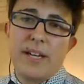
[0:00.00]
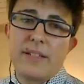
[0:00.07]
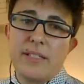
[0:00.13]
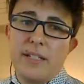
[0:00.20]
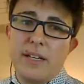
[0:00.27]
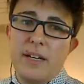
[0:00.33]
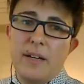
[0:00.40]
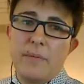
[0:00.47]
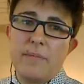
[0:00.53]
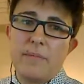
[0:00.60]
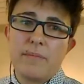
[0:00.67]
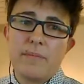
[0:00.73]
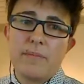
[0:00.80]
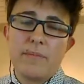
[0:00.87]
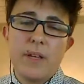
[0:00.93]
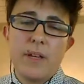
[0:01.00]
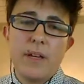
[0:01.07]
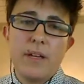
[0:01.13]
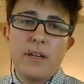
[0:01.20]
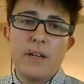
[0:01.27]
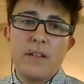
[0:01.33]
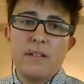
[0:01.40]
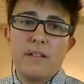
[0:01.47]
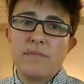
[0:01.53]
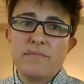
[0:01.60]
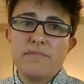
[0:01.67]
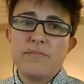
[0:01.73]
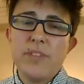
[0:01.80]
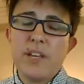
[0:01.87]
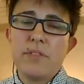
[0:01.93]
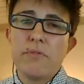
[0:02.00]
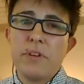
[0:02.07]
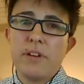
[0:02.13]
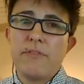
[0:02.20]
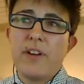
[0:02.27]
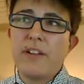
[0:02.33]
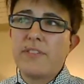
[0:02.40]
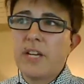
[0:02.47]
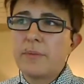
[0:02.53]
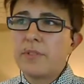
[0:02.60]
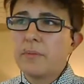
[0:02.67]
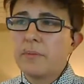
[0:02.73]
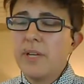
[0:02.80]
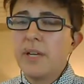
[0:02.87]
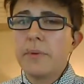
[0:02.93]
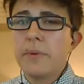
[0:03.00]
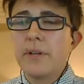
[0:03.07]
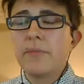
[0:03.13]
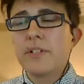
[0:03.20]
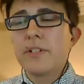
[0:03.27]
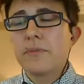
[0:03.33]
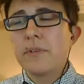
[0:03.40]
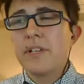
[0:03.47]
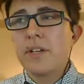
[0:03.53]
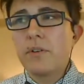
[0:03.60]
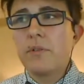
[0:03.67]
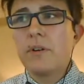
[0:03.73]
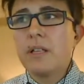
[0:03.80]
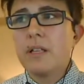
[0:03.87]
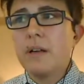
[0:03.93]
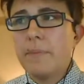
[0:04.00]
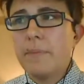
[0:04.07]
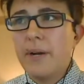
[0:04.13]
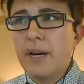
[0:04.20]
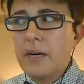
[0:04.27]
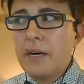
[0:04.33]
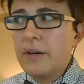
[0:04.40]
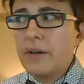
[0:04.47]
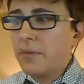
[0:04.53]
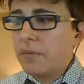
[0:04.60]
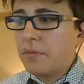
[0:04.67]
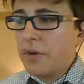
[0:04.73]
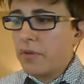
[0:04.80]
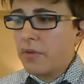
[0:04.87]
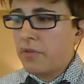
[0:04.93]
3 to 5 times a week. But what's really cool about with